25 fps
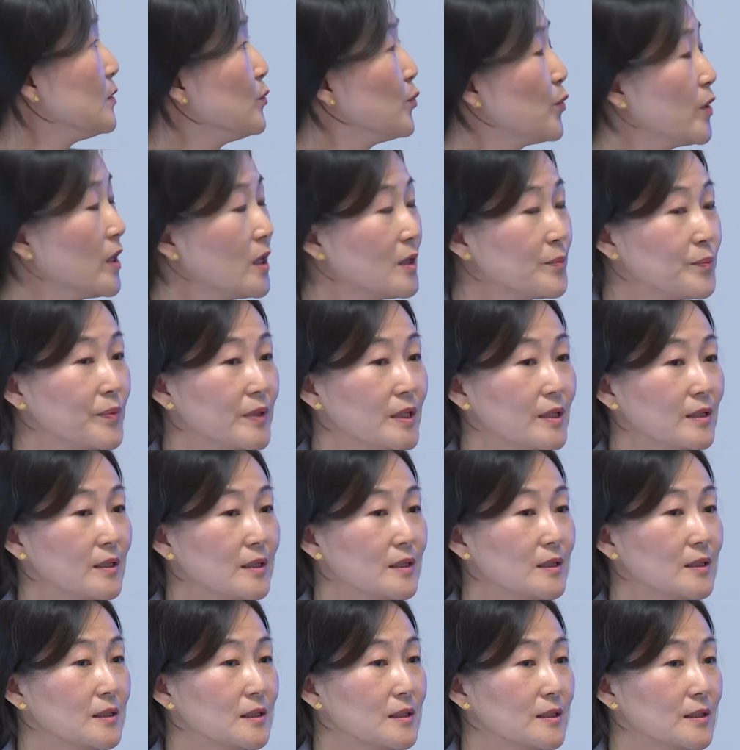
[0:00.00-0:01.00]
will
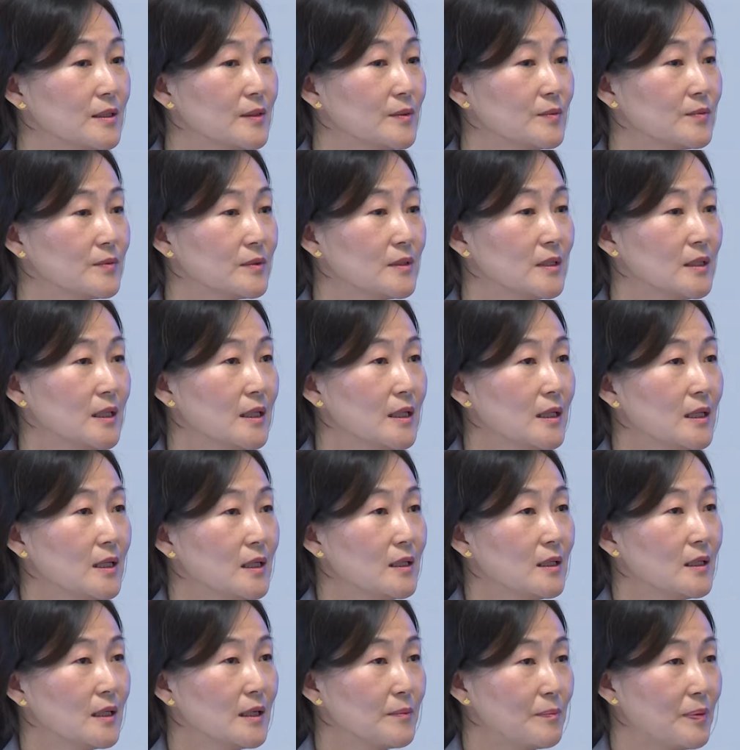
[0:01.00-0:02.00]
be
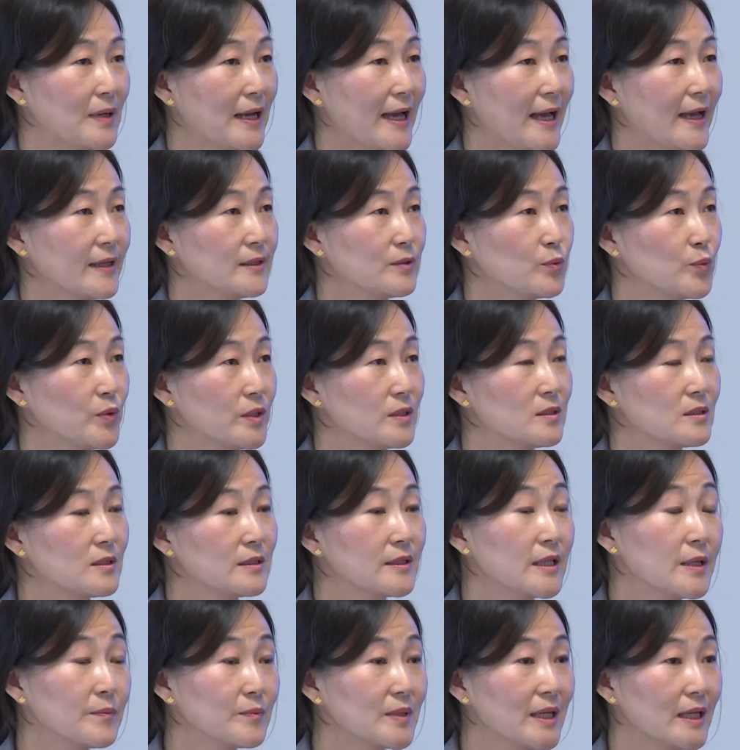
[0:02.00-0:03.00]
applied with
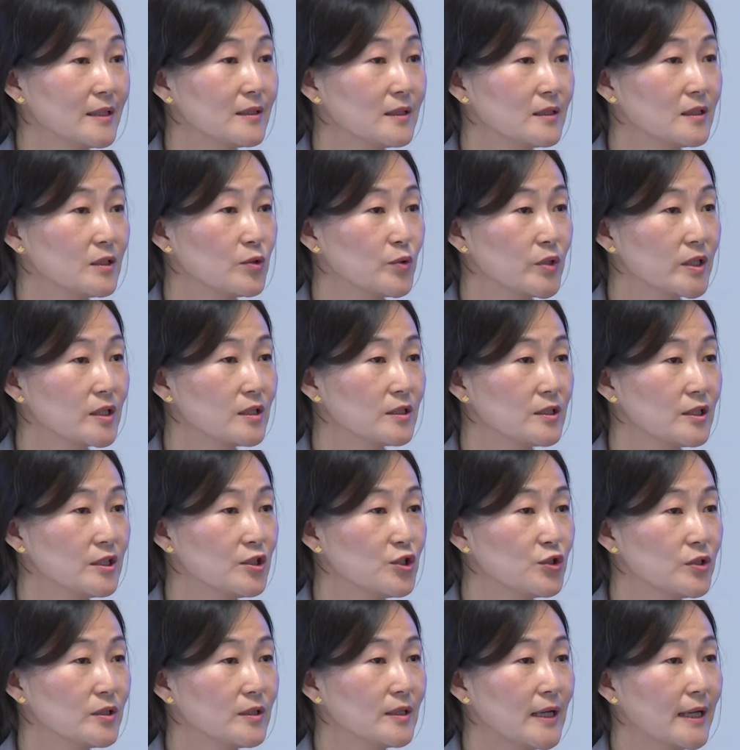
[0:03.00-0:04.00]
named entity
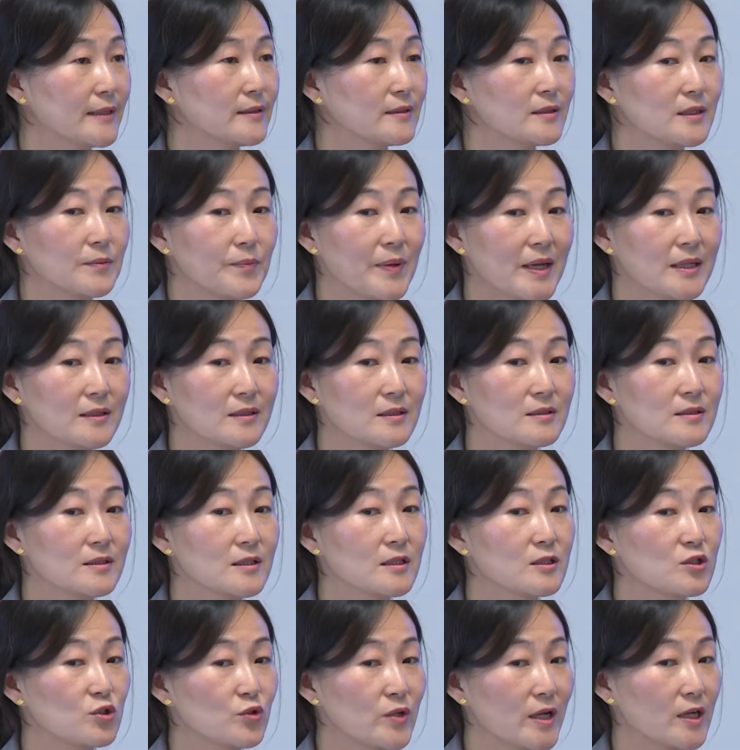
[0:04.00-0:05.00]
recognition and
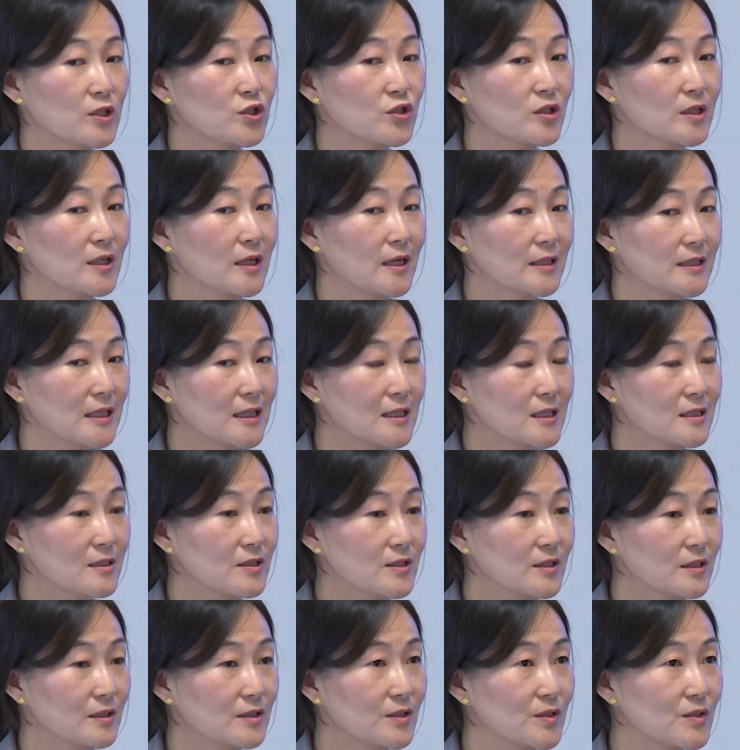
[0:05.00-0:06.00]
dependency structure
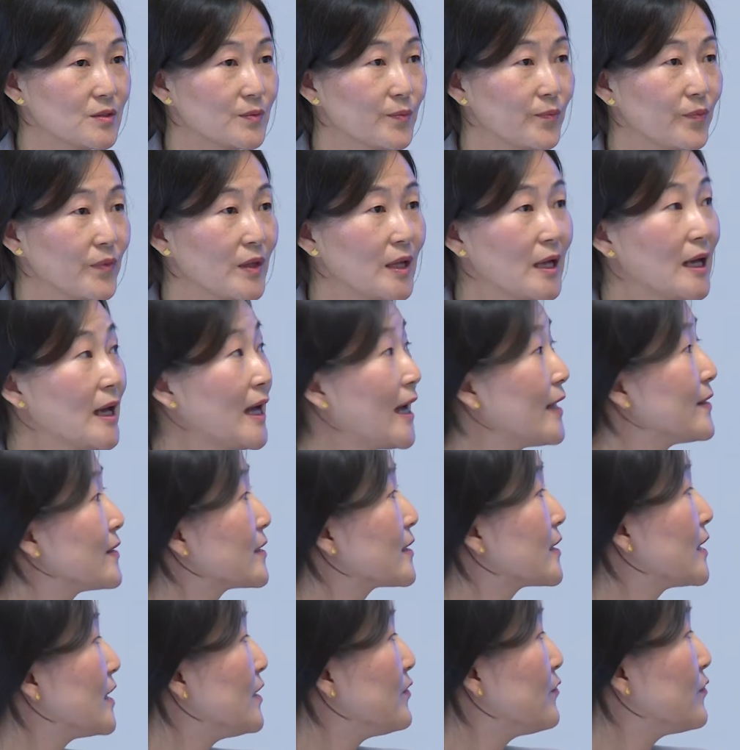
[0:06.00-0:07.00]
analysis.
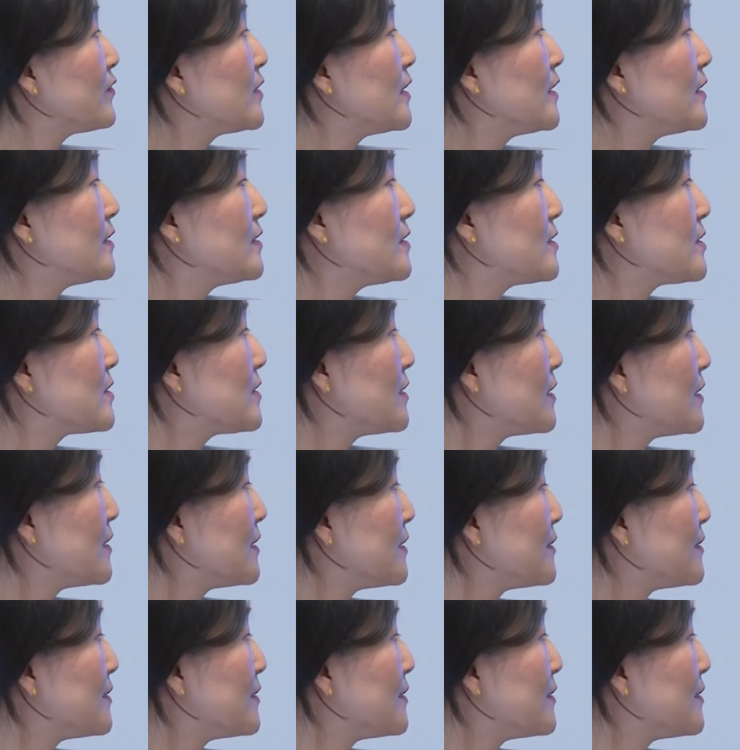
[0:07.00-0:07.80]
And give these